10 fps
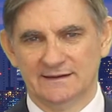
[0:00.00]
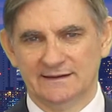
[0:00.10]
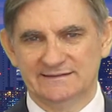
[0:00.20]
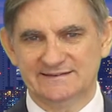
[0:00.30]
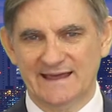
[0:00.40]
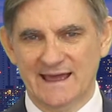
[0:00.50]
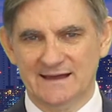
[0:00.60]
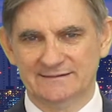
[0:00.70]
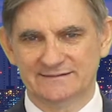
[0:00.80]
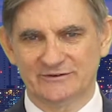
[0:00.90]
It
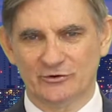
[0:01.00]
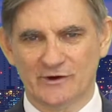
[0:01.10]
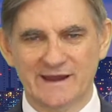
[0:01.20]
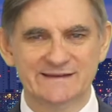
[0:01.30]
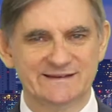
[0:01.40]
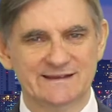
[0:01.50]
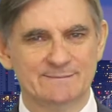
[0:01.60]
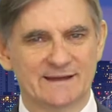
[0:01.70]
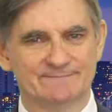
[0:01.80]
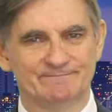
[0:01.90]
sounds crazy,
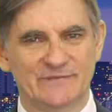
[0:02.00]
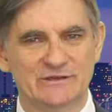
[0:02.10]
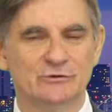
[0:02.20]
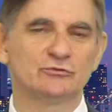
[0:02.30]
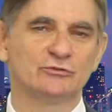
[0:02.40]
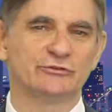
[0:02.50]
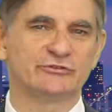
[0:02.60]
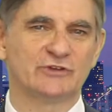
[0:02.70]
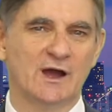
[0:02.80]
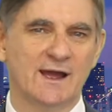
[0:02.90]
but the usual
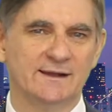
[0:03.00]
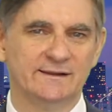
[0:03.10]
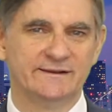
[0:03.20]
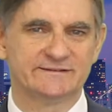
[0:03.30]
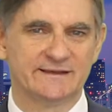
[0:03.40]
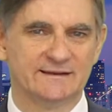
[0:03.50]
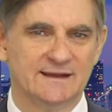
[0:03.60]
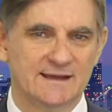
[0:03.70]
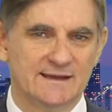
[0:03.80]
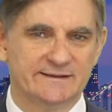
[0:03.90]
style is that
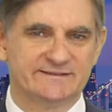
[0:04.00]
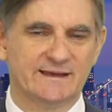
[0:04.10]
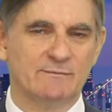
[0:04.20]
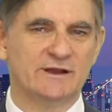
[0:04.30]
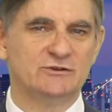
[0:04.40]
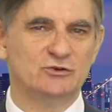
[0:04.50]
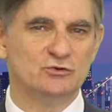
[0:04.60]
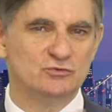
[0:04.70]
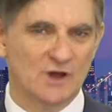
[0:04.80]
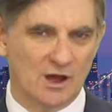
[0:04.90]
someone
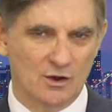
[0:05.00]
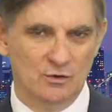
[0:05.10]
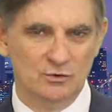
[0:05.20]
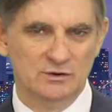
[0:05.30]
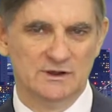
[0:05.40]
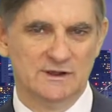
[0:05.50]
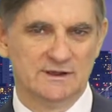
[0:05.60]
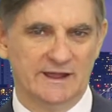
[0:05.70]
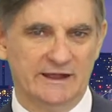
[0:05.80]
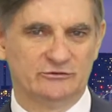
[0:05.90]
you know
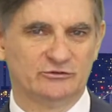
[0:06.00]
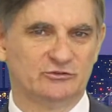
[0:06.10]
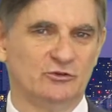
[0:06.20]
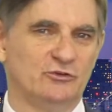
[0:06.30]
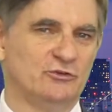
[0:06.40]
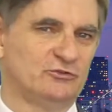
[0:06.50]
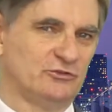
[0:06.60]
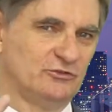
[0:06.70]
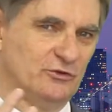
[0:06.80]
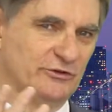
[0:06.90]

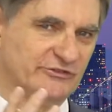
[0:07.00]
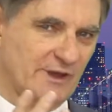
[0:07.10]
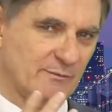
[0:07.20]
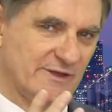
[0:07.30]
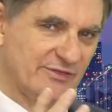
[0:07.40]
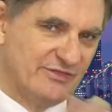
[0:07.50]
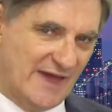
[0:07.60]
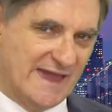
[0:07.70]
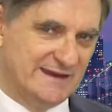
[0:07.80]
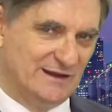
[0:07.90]
introduces you to someone
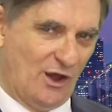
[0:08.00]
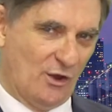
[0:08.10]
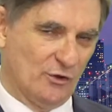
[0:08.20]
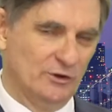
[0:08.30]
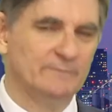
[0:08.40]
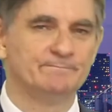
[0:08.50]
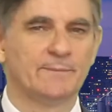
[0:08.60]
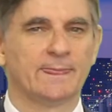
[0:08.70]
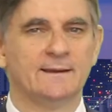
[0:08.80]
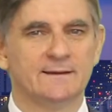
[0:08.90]
they know.
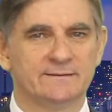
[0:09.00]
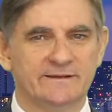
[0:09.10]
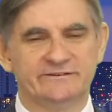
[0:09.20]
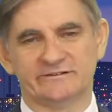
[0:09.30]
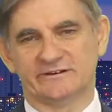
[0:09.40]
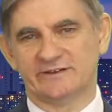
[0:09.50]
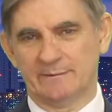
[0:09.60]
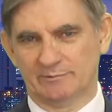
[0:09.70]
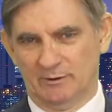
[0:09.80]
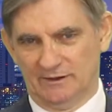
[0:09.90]
This is
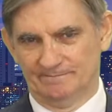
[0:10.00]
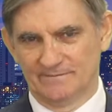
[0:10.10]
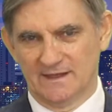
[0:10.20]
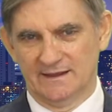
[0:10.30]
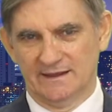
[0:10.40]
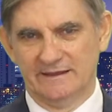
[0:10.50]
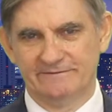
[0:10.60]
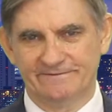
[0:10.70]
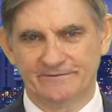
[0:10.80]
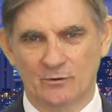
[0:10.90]
acceptable,
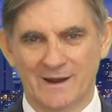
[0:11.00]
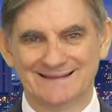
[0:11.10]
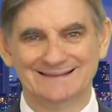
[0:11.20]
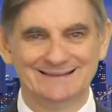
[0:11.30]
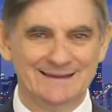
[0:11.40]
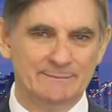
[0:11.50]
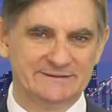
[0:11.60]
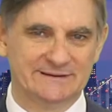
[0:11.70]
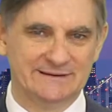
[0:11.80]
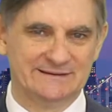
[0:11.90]
if quite
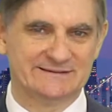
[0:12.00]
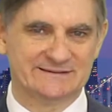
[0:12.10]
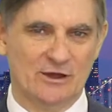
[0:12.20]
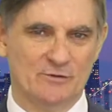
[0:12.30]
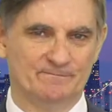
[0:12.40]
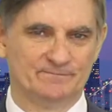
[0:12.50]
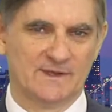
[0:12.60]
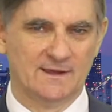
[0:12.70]
limited in scope.